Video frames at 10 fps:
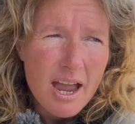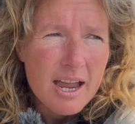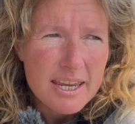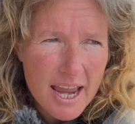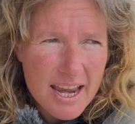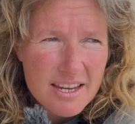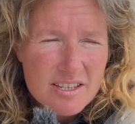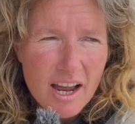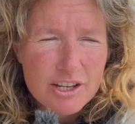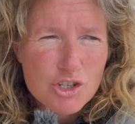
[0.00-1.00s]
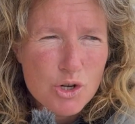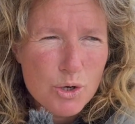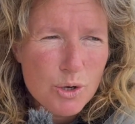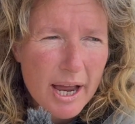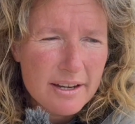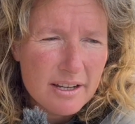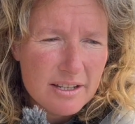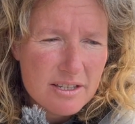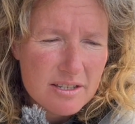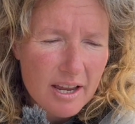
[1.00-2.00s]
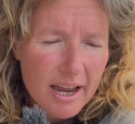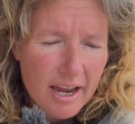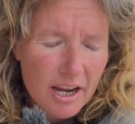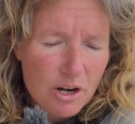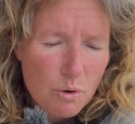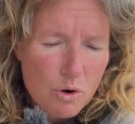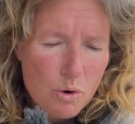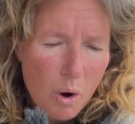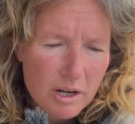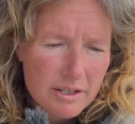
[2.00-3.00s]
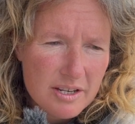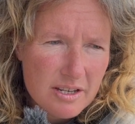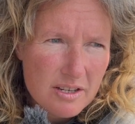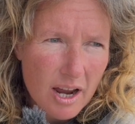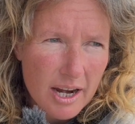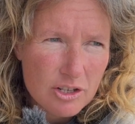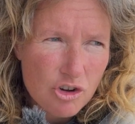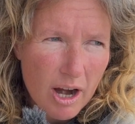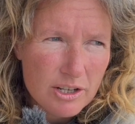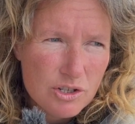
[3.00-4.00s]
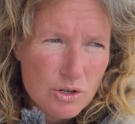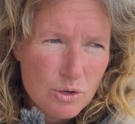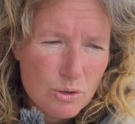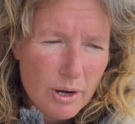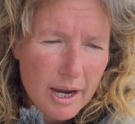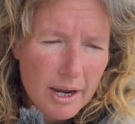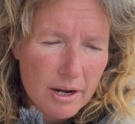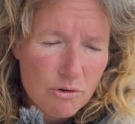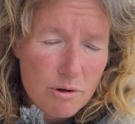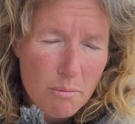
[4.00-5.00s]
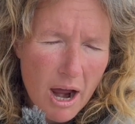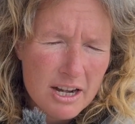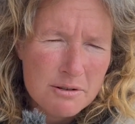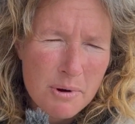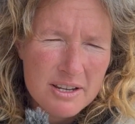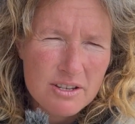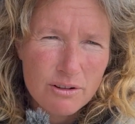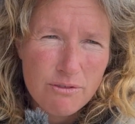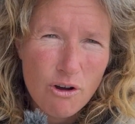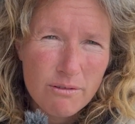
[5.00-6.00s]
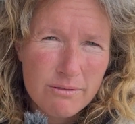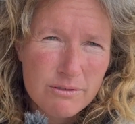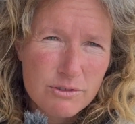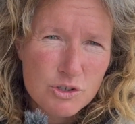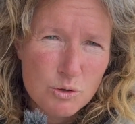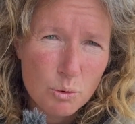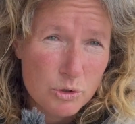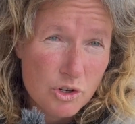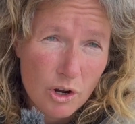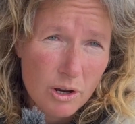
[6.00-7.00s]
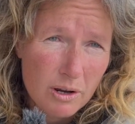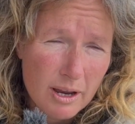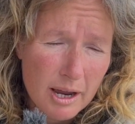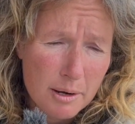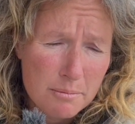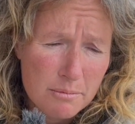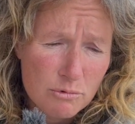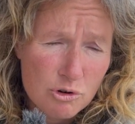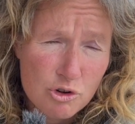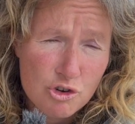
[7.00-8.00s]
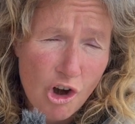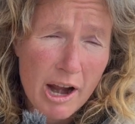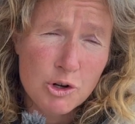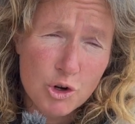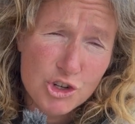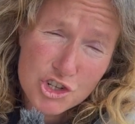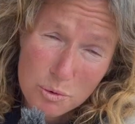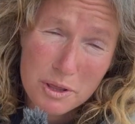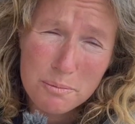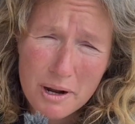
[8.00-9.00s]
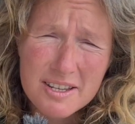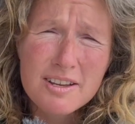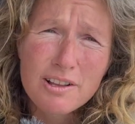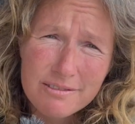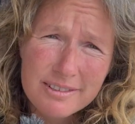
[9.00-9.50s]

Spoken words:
Yes, I do, and it's qualities I try to remind myself of, to also try and nurture within myself.